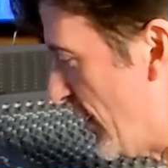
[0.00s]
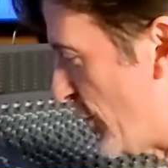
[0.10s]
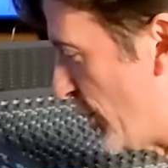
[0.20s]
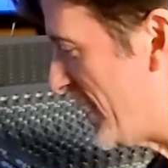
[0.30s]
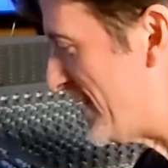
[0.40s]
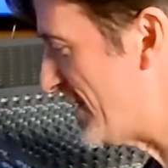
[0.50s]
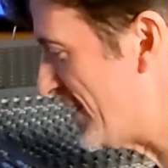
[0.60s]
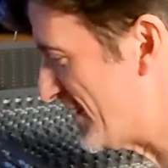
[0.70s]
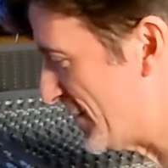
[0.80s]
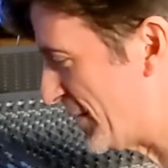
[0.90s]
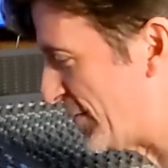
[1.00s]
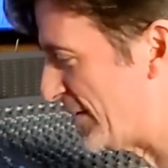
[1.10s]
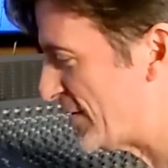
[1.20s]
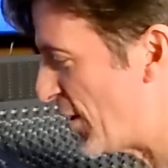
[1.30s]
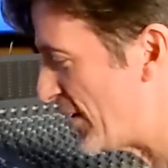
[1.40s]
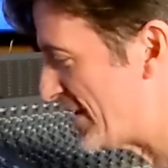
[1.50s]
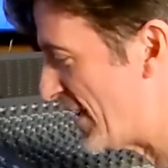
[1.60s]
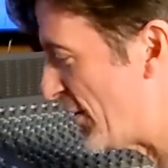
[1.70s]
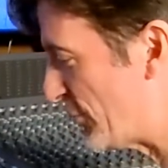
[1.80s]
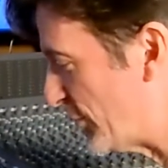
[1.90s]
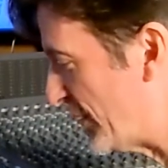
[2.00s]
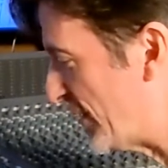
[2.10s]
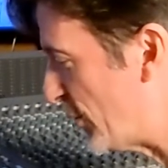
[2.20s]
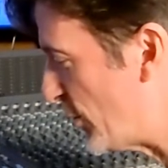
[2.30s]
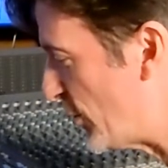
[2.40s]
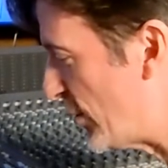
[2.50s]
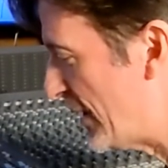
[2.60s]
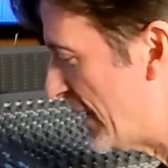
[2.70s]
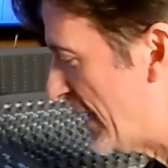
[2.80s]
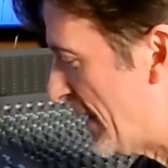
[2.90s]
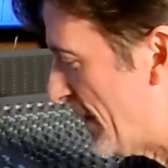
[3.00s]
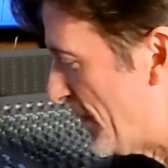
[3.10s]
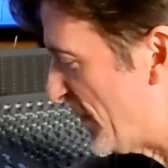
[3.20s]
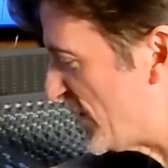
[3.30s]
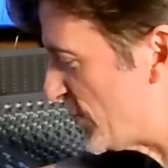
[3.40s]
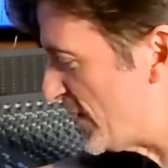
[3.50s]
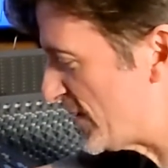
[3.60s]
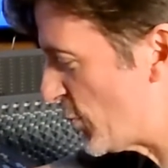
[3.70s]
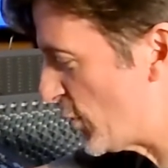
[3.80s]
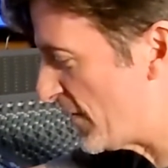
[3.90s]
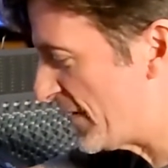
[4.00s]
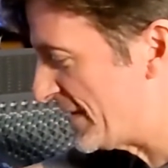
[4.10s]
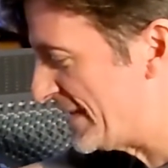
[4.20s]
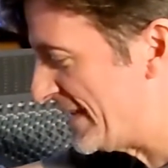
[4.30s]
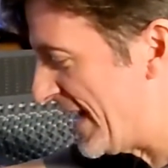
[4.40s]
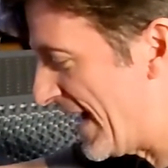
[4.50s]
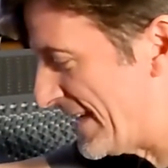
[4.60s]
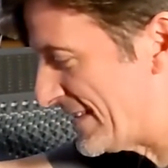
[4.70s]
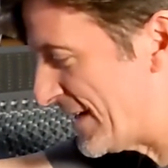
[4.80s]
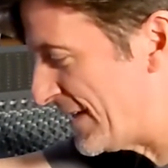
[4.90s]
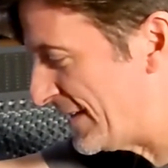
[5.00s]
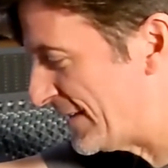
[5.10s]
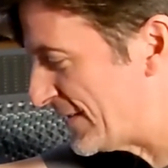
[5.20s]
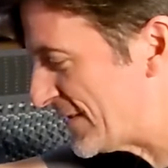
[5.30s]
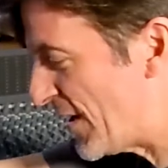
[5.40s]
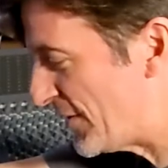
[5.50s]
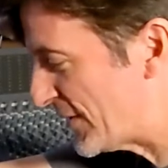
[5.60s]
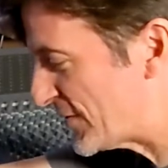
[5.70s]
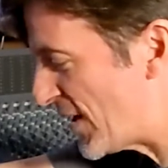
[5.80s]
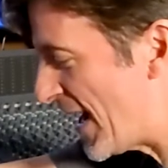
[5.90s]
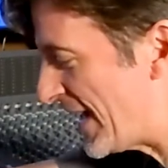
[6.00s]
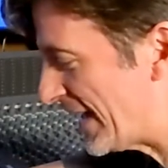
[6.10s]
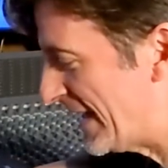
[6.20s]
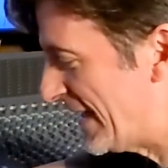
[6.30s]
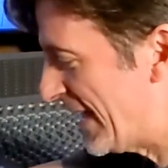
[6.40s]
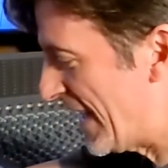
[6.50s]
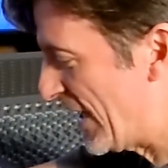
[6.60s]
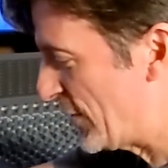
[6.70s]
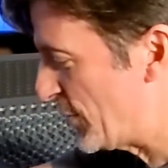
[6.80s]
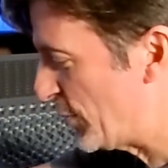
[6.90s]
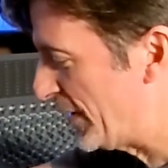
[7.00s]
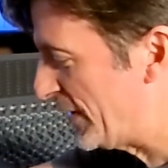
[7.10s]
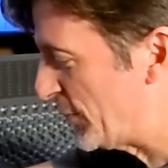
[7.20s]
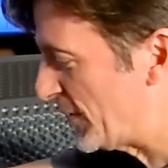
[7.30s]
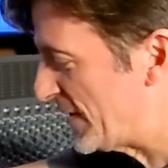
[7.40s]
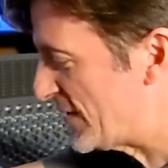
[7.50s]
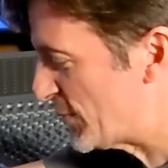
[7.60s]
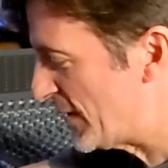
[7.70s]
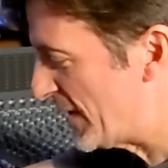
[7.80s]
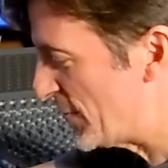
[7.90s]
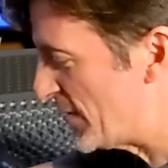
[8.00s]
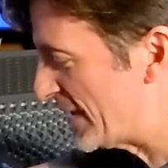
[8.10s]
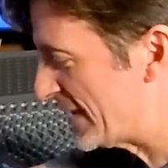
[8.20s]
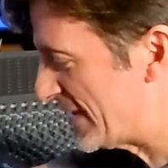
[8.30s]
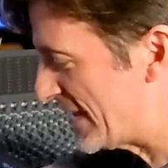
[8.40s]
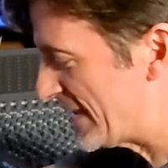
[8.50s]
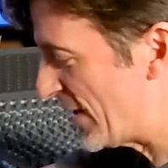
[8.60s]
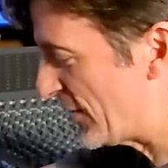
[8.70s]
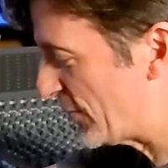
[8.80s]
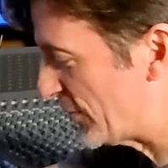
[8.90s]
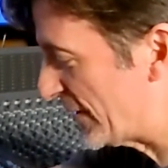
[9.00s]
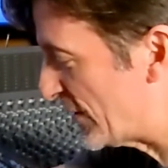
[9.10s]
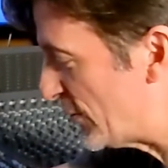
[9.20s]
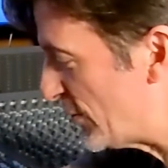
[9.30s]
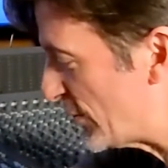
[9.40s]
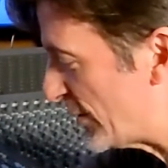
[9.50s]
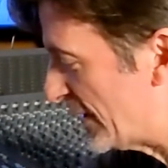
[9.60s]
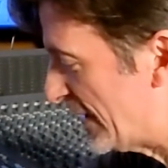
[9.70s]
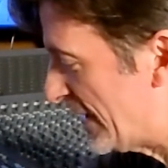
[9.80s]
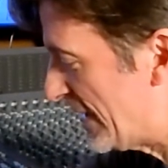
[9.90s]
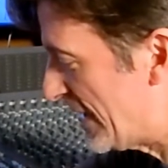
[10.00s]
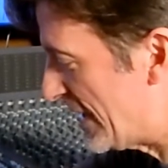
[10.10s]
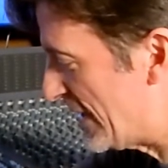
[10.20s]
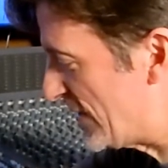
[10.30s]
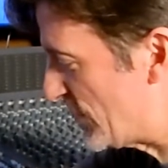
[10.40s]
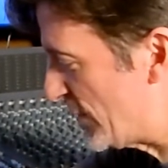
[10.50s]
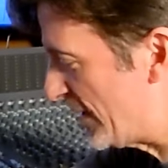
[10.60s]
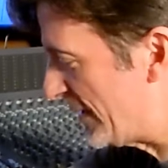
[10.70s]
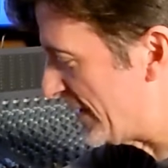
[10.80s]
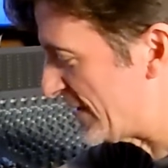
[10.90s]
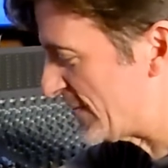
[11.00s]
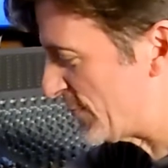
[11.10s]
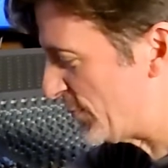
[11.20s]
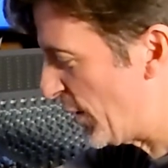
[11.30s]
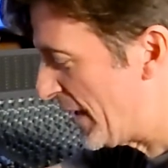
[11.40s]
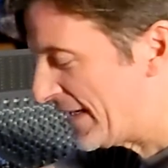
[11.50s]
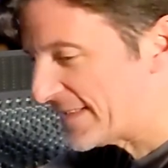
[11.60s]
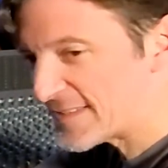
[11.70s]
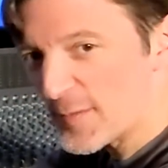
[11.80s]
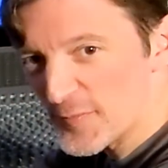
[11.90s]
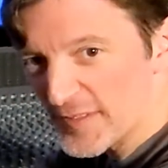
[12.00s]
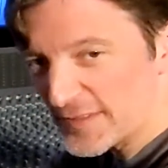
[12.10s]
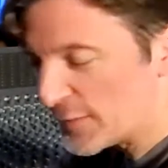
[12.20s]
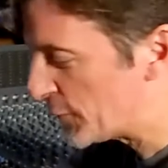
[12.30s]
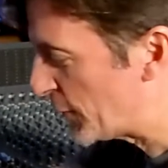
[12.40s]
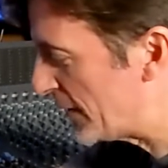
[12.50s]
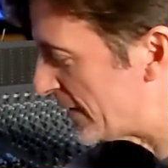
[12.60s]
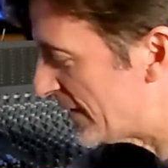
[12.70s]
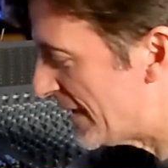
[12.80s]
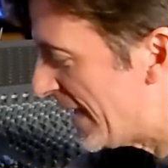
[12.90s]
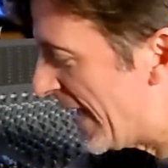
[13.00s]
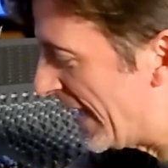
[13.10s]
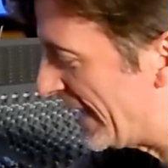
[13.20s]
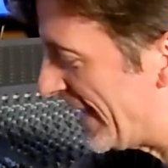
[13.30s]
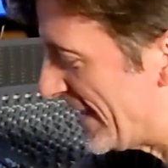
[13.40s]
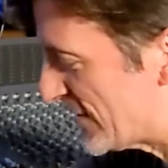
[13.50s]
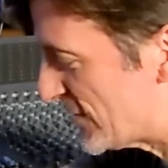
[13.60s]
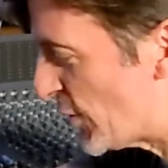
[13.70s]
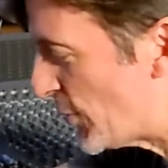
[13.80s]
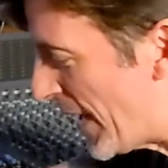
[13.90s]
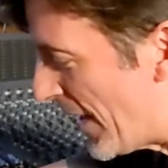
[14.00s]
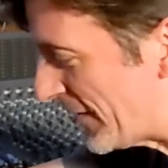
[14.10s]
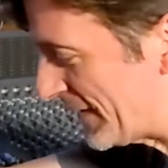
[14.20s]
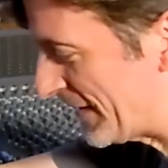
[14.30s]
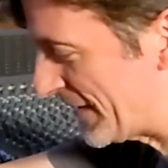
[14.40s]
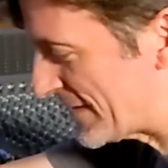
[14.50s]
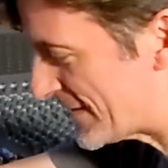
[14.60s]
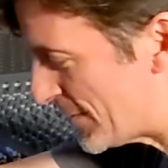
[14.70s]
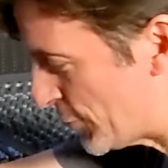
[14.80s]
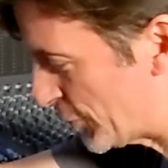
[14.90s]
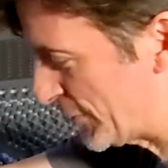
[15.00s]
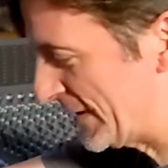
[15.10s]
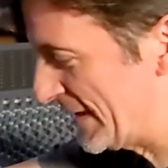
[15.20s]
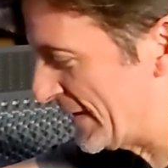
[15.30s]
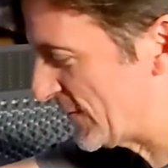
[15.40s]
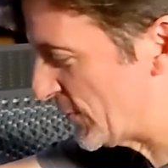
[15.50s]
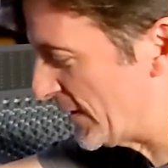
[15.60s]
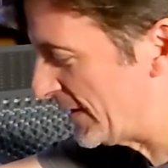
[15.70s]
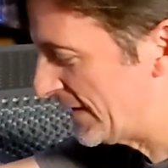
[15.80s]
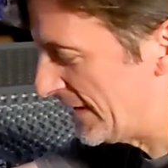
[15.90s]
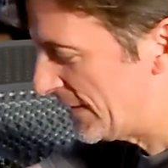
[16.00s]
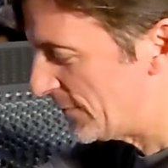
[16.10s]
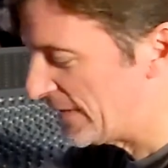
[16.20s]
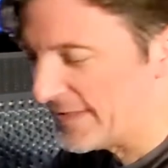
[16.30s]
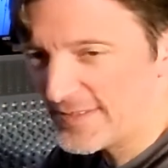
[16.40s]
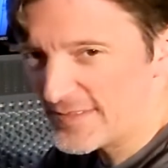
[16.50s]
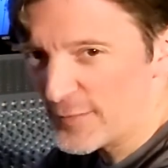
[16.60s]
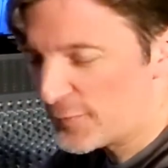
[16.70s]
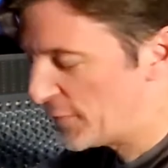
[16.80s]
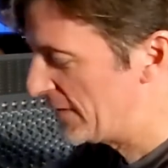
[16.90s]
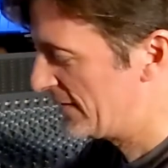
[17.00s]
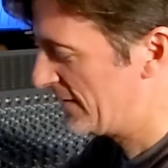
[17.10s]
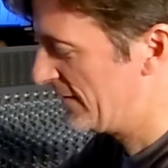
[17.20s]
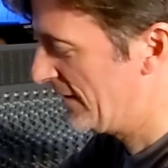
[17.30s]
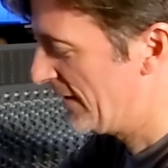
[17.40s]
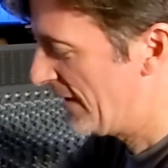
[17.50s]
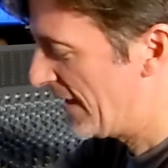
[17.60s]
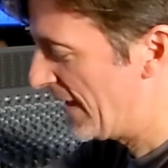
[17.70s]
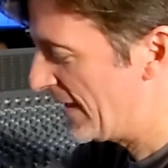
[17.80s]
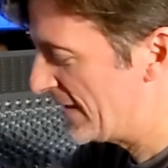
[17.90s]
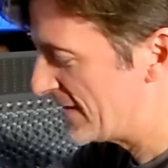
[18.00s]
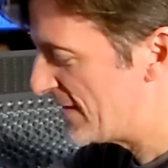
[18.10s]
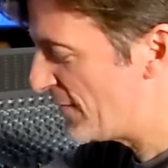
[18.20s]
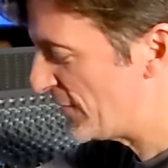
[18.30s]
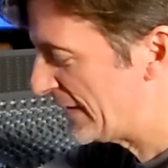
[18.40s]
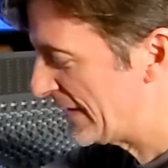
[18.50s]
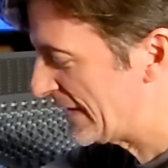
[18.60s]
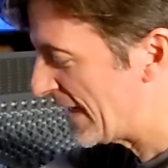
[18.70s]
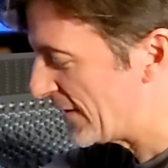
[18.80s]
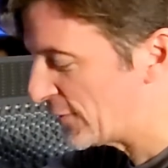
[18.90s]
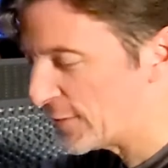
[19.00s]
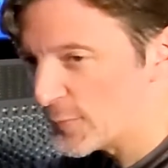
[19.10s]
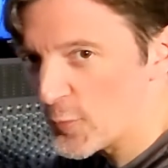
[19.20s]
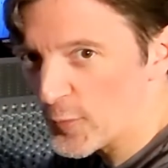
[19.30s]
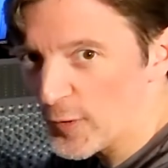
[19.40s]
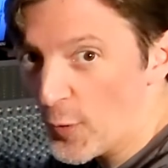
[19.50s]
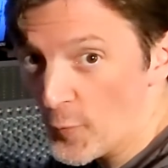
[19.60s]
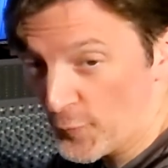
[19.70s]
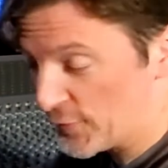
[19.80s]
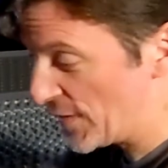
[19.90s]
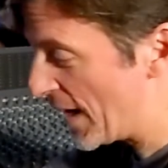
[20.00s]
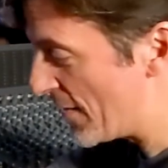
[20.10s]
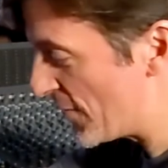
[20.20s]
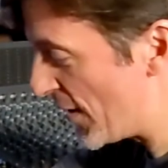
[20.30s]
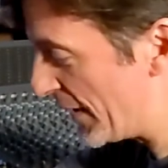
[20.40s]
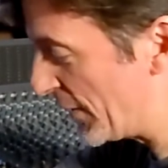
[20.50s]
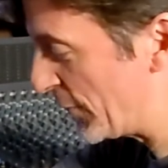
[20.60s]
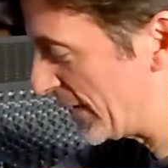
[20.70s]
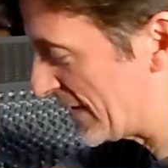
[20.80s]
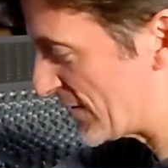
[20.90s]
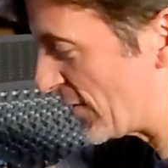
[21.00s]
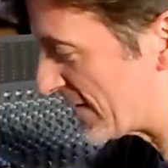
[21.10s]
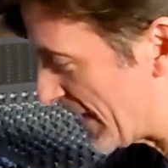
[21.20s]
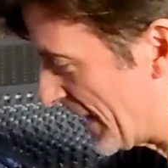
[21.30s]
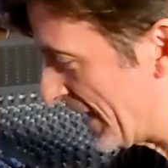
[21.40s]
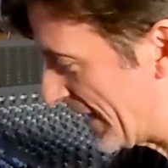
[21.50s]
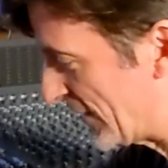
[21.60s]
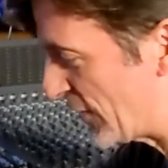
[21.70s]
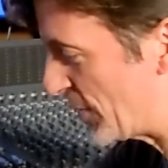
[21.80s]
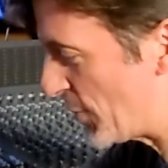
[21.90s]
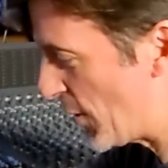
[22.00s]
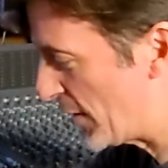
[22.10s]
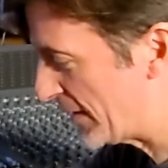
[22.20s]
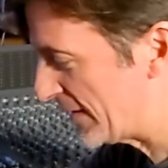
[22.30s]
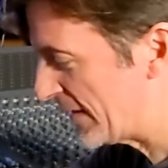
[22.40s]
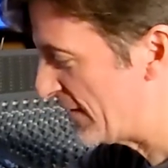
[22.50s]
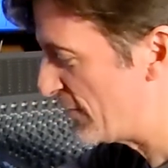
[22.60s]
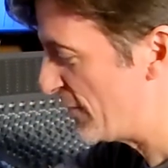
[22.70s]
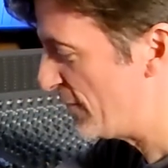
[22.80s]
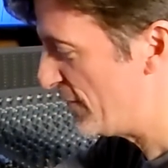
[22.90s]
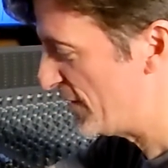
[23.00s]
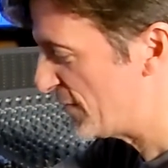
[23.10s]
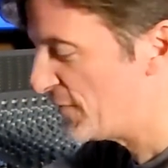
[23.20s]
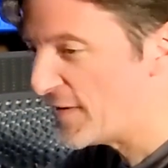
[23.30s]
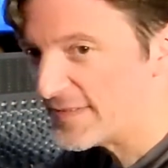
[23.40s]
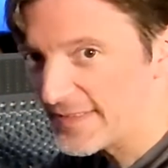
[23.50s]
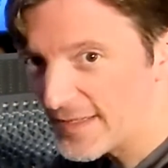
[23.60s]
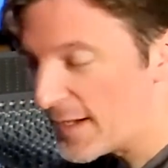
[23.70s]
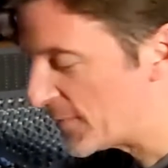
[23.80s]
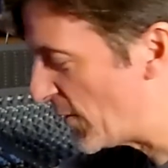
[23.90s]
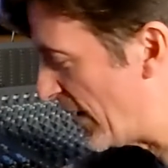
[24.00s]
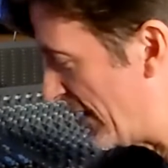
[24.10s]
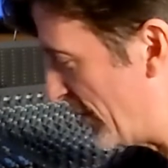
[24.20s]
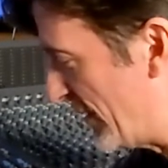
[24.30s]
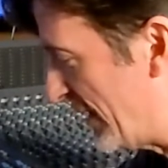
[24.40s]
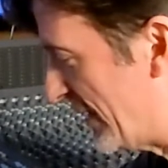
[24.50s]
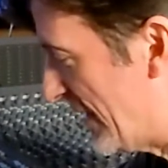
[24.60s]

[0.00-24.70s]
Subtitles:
The rest of these electric guitars sound really cool. This one's more of a DI sounding track, and you blend it with this one in the mix, they sound really cool. This one is playing something different, and it has a tonality that's similar to this one, but it's different. And it's definitely got a little more overdrive on it when he starts laying into the part. It's fuzzing up quite a bit.